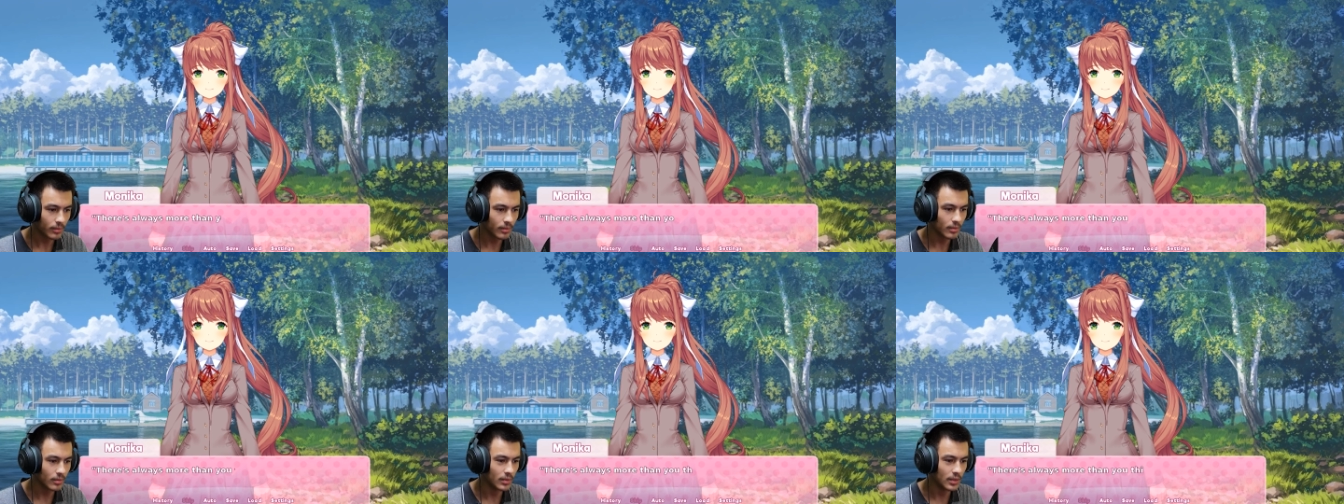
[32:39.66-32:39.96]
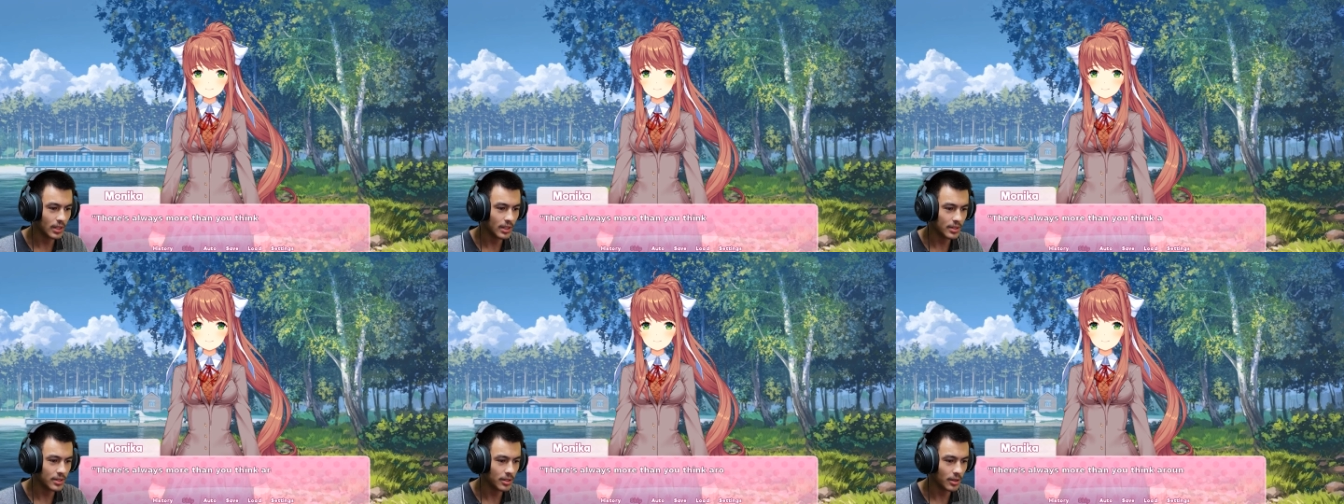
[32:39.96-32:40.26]

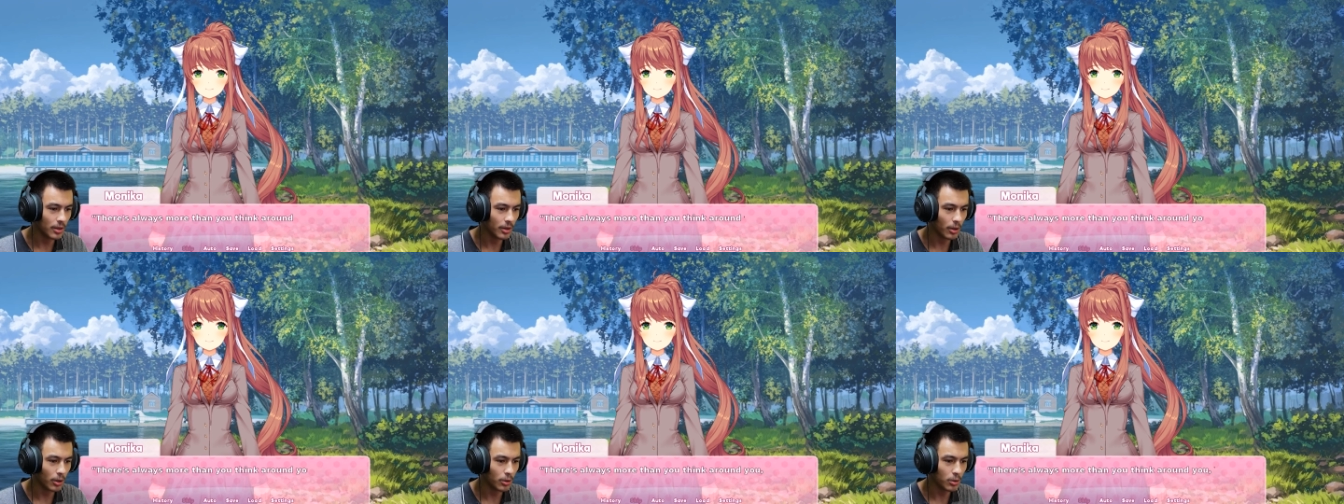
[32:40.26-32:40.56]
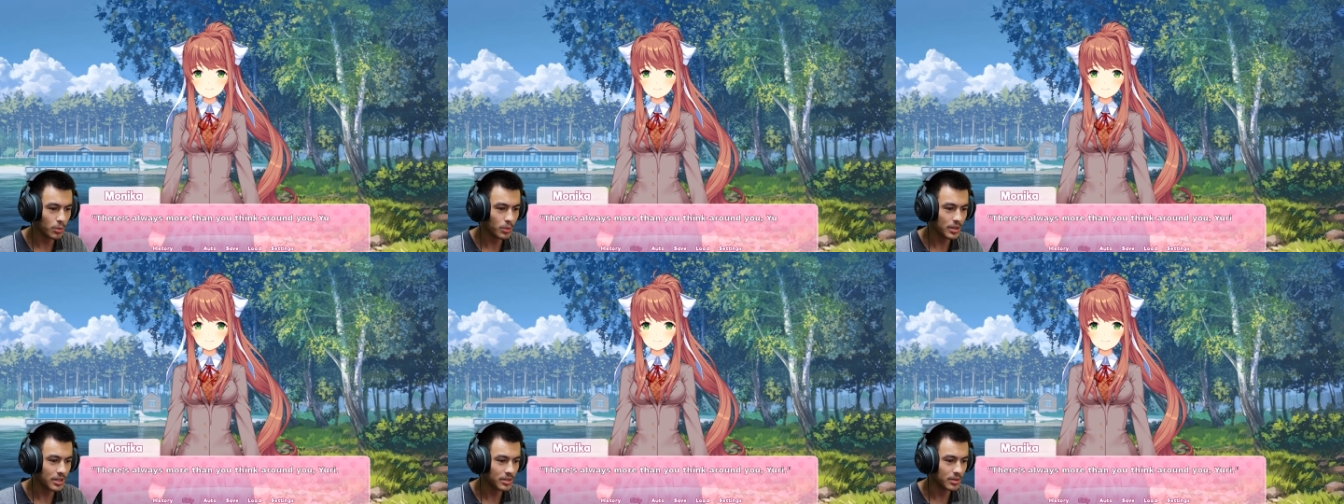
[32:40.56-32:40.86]
There's
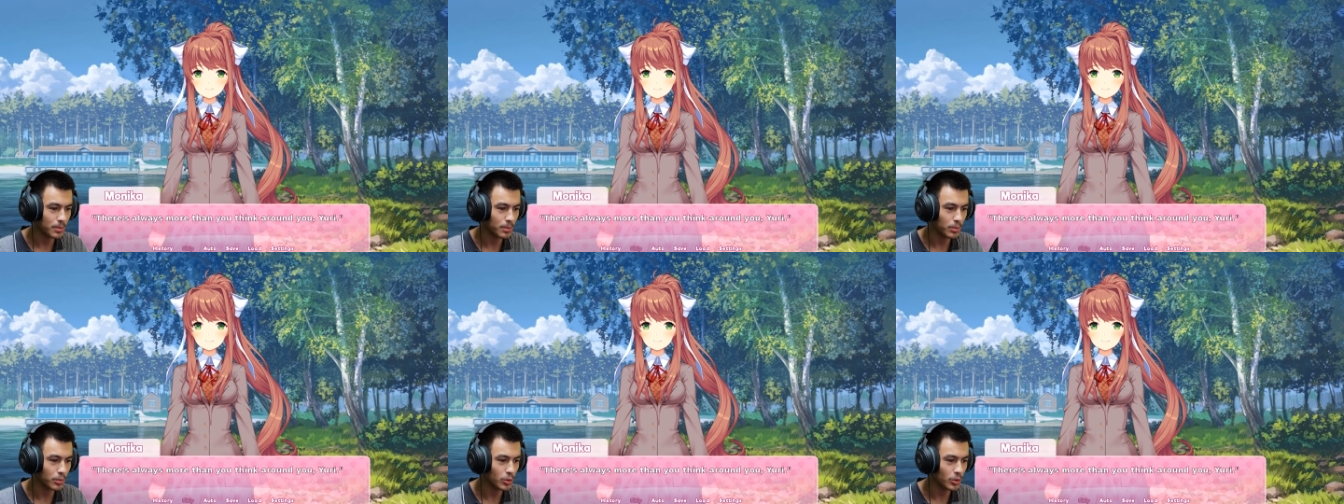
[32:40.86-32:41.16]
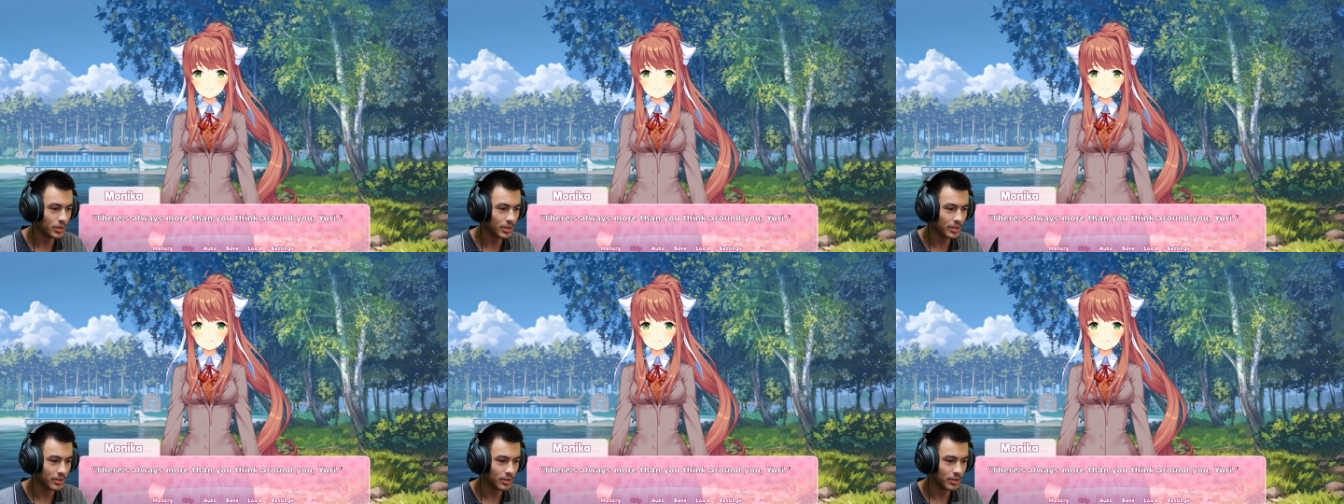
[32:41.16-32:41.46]
always more
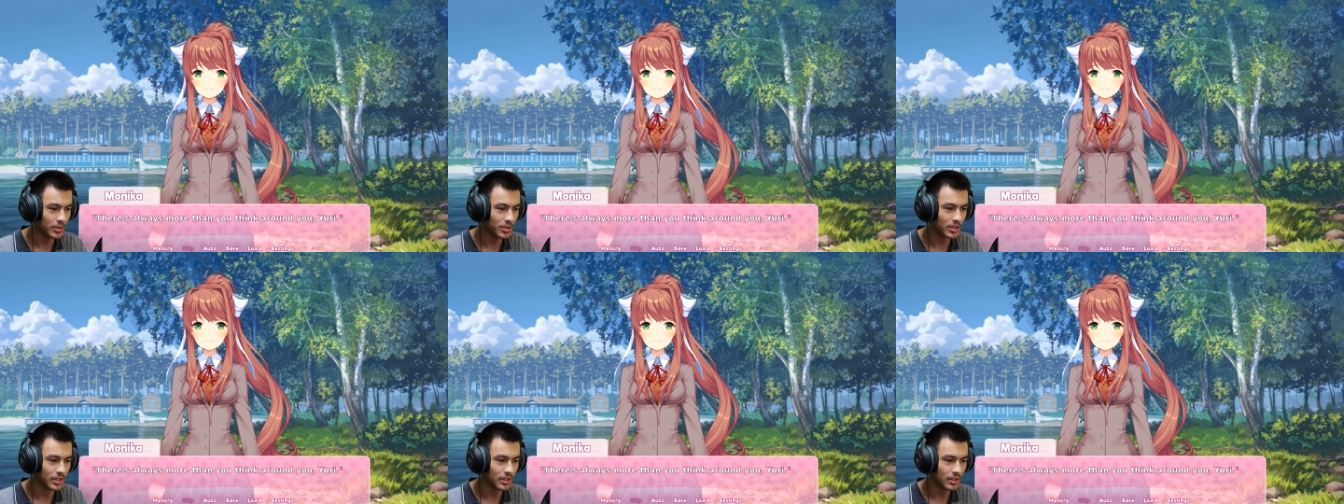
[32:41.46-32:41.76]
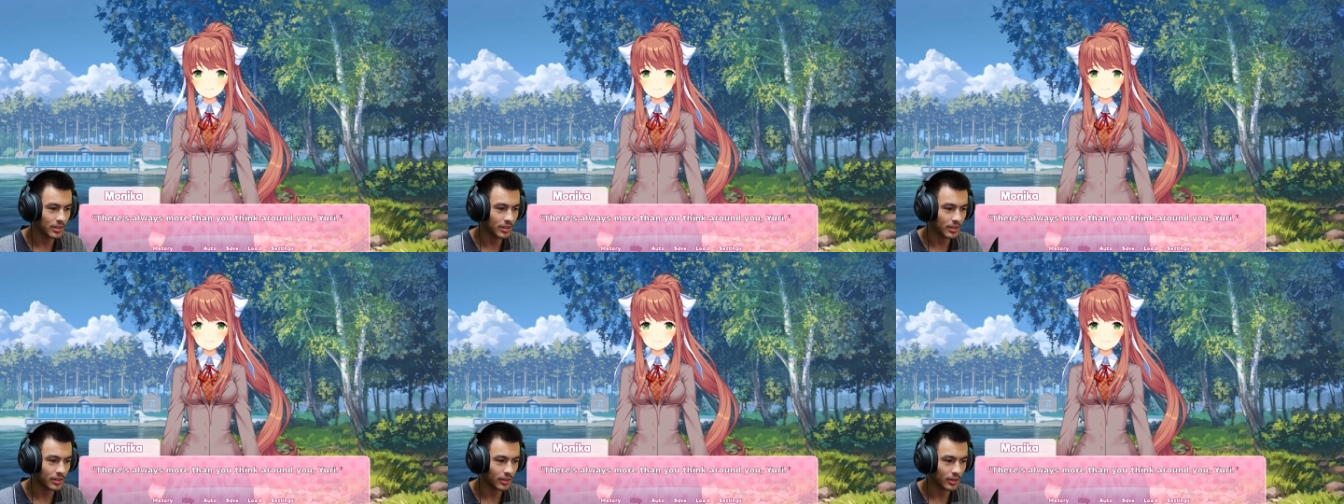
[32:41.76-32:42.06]
than you
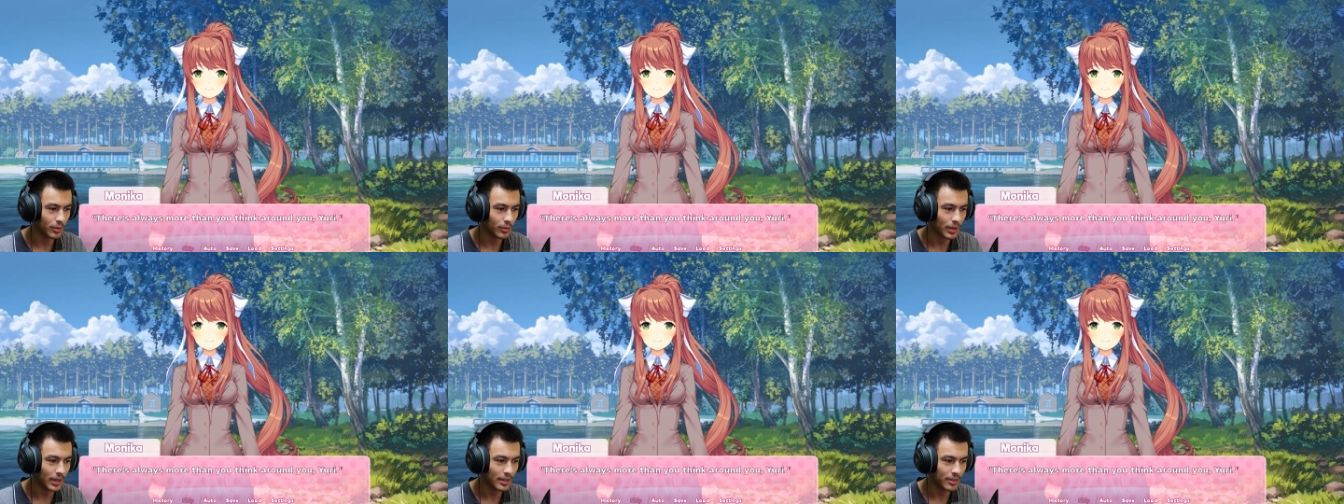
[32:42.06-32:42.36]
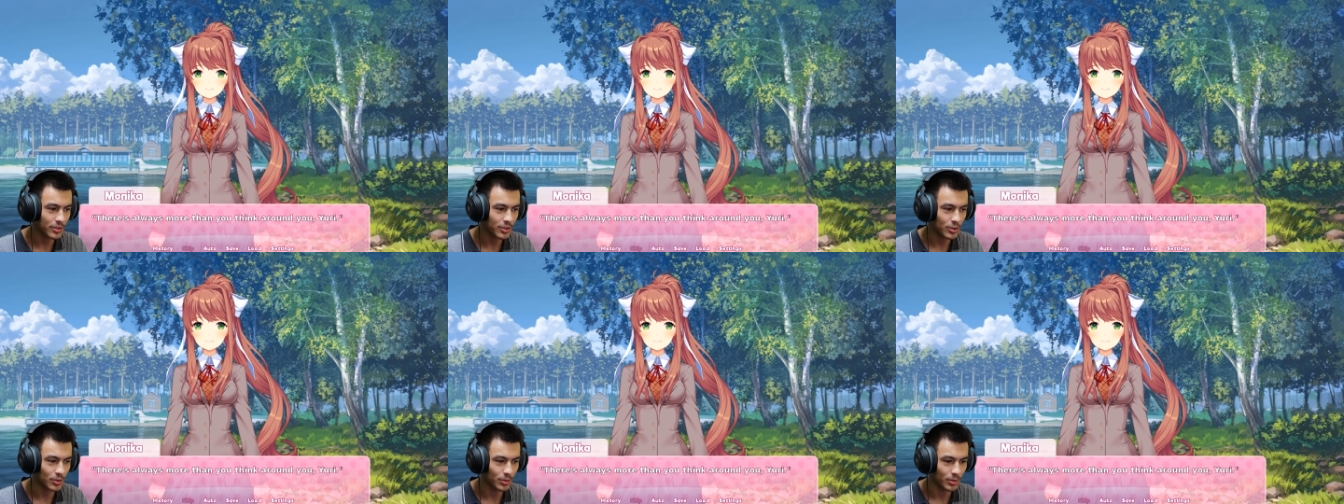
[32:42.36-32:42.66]
think around
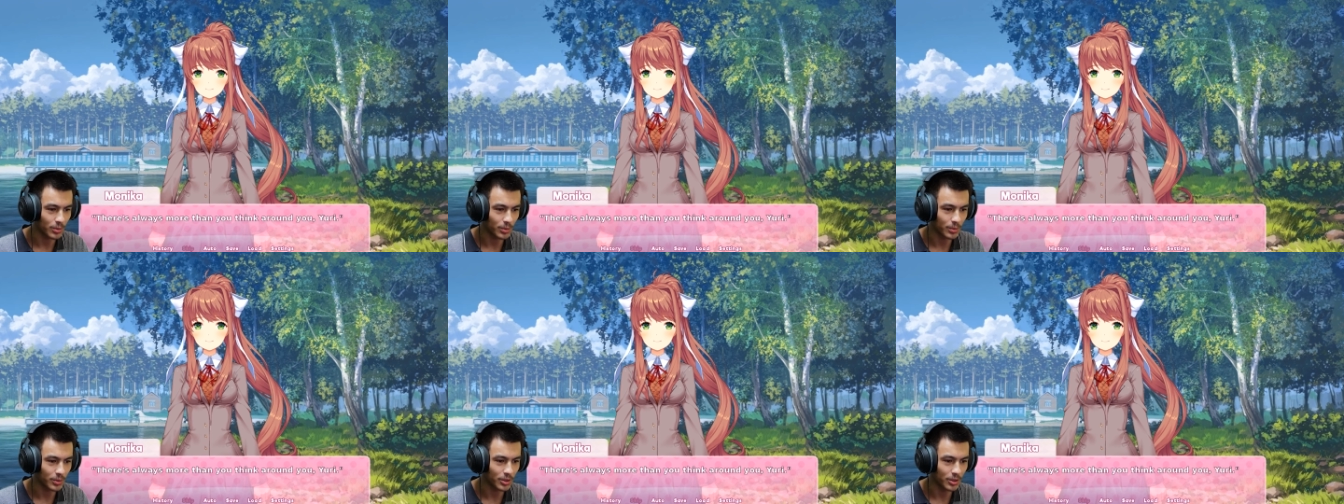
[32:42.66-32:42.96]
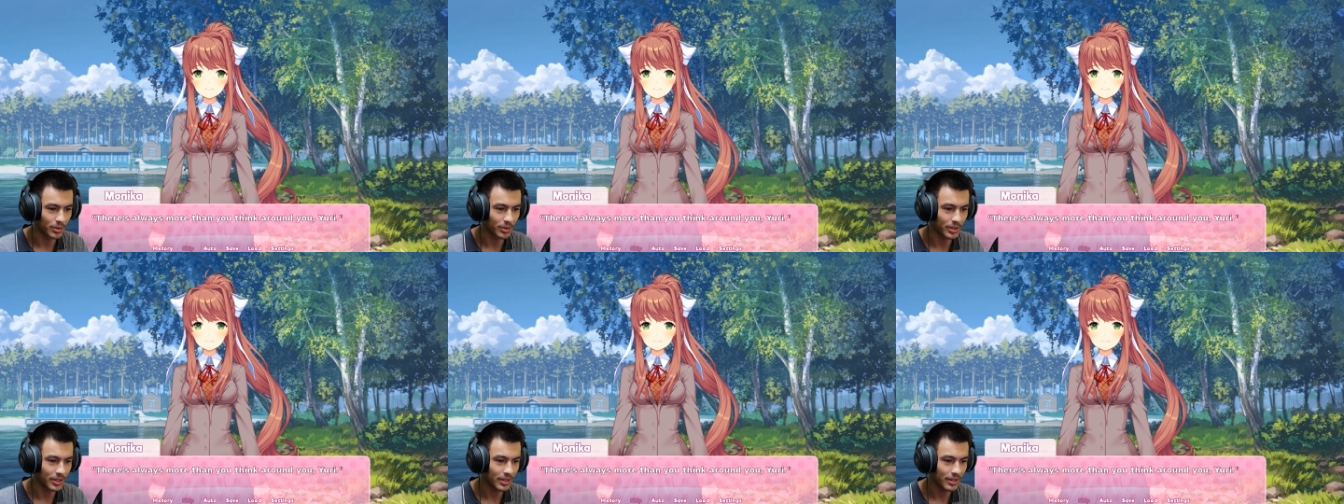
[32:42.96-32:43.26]
you,
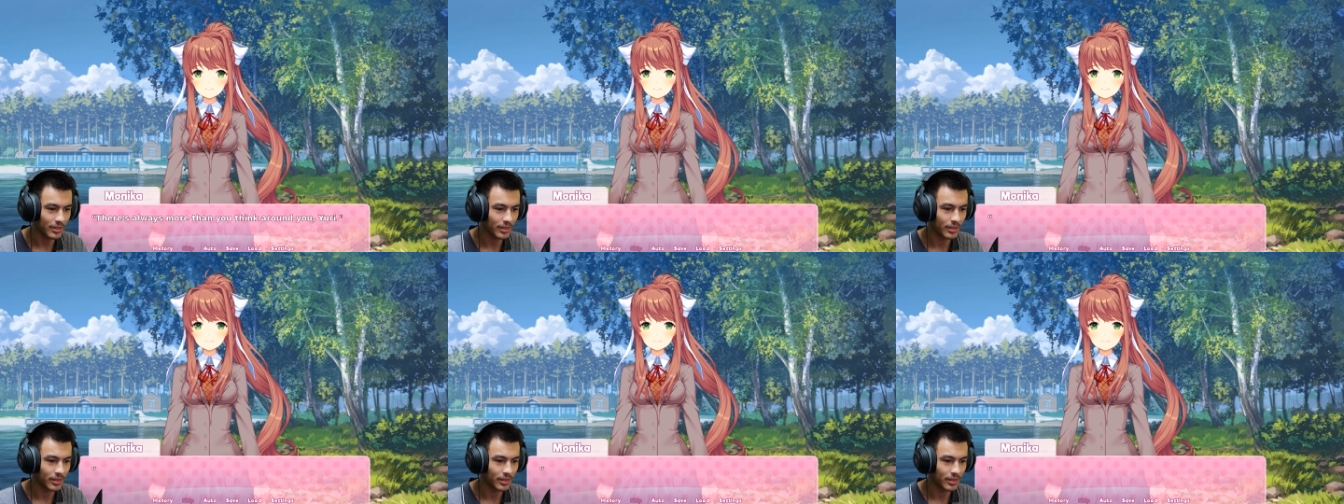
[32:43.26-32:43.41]
Yuri.